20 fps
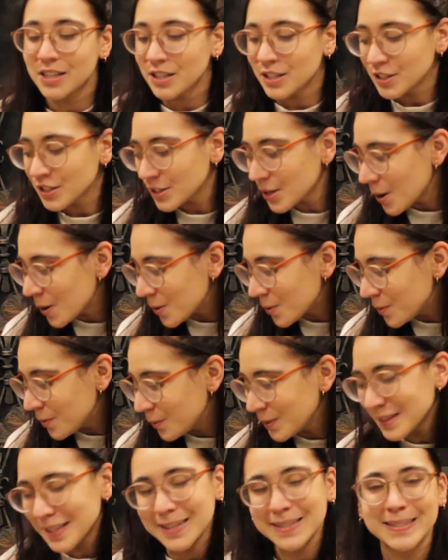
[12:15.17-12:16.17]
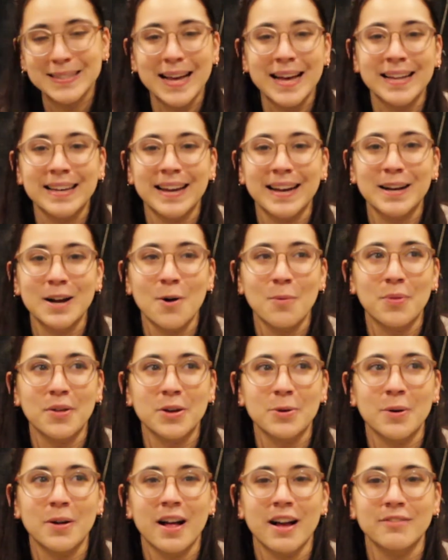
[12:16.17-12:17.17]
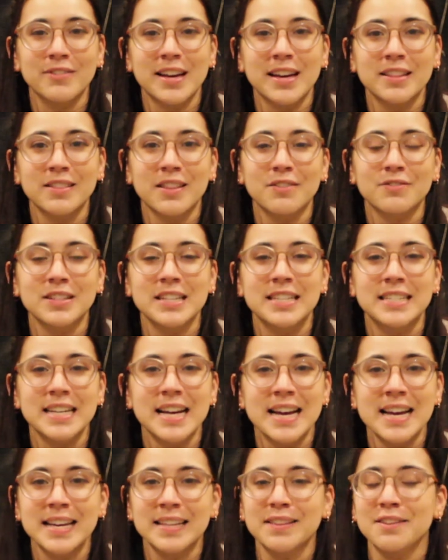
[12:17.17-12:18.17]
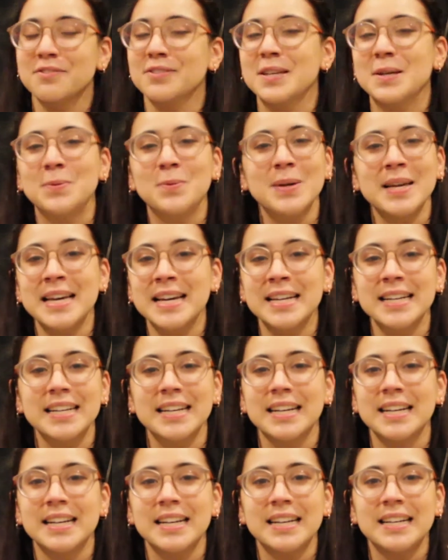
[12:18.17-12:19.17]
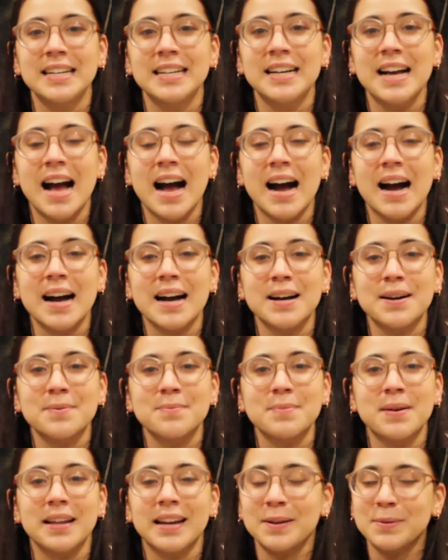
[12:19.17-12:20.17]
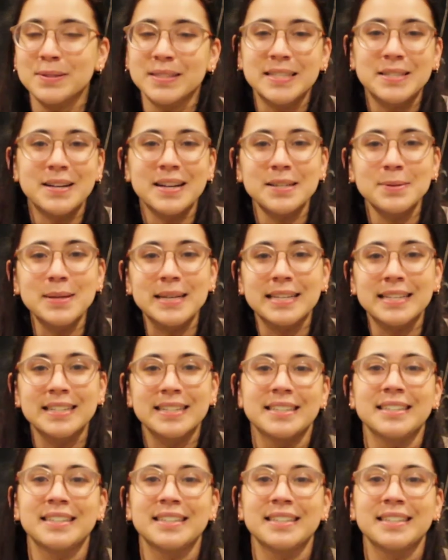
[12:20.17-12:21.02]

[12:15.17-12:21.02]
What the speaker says: So, with that said, I hope that you all have a lovely day, lovely week, and I will see you next week.